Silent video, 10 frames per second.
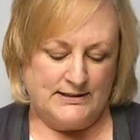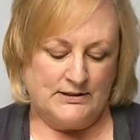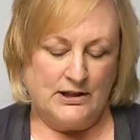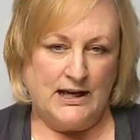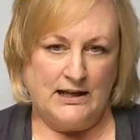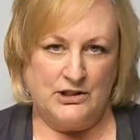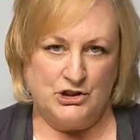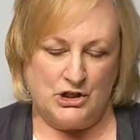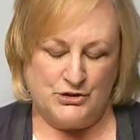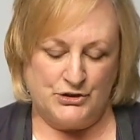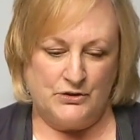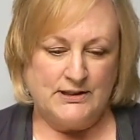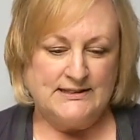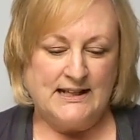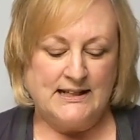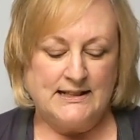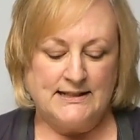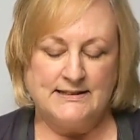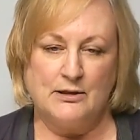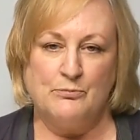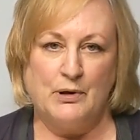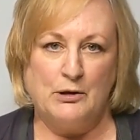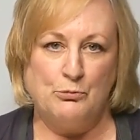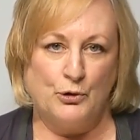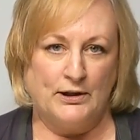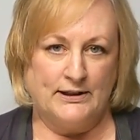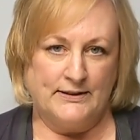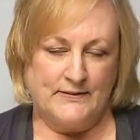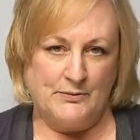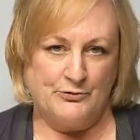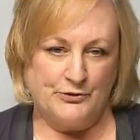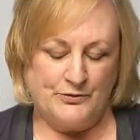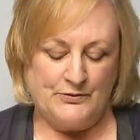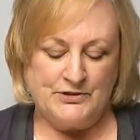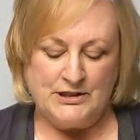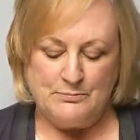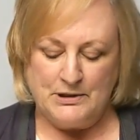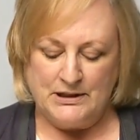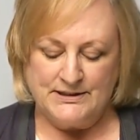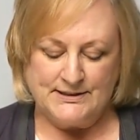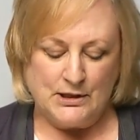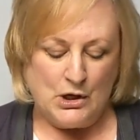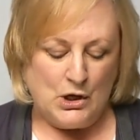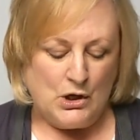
These are canning jars, so you can sanitize them by boiling them for 15 minutes.